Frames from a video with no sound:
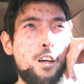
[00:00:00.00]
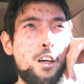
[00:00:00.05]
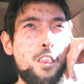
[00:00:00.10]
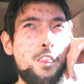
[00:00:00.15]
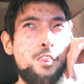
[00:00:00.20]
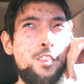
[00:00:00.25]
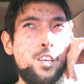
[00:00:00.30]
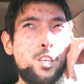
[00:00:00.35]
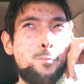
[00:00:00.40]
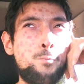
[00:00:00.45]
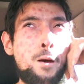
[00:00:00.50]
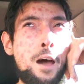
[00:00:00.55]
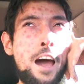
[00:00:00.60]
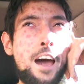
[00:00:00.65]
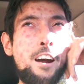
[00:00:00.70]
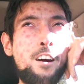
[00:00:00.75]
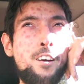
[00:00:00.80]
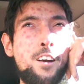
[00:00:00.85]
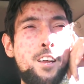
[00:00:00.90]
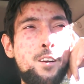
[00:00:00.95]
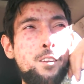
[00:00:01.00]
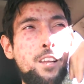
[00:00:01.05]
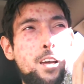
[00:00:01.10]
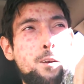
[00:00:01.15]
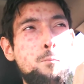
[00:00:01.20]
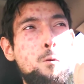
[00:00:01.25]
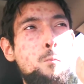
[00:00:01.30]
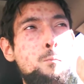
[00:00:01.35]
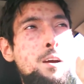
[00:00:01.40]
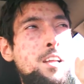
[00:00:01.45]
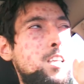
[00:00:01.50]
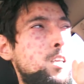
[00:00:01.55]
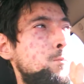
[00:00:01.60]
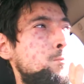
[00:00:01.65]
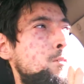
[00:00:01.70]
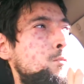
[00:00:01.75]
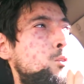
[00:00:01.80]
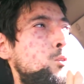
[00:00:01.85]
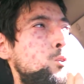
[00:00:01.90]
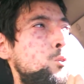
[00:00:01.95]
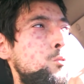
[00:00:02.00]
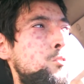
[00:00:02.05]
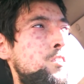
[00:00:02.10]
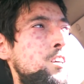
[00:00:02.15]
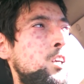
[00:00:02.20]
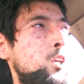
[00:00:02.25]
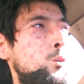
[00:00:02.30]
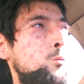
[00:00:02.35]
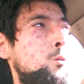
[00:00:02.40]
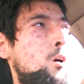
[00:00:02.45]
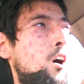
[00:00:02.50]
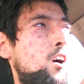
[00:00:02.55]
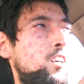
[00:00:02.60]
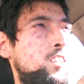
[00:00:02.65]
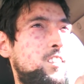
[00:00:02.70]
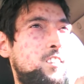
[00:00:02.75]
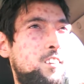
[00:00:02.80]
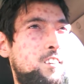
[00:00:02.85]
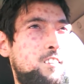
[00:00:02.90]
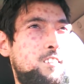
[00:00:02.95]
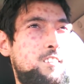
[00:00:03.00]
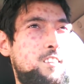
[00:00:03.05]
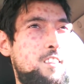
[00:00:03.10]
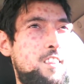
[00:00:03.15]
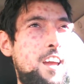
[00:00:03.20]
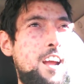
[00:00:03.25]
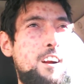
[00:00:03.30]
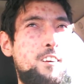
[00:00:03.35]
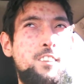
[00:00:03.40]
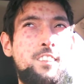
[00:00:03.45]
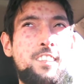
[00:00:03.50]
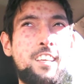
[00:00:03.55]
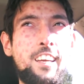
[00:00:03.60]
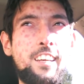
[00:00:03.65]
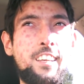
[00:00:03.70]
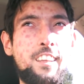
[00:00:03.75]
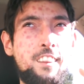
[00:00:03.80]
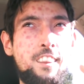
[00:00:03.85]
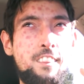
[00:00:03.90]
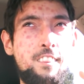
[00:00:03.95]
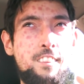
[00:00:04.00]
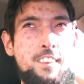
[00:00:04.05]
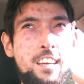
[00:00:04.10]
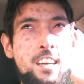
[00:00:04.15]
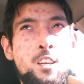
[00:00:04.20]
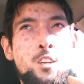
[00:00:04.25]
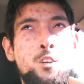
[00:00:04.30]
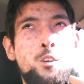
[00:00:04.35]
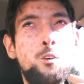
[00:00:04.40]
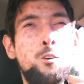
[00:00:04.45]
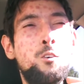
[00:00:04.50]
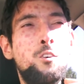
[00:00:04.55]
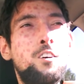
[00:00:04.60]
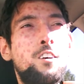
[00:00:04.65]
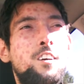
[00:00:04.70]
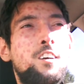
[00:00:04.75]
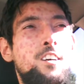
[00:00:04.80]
this pattern and like momentum of who you think you are is there. It's like in you.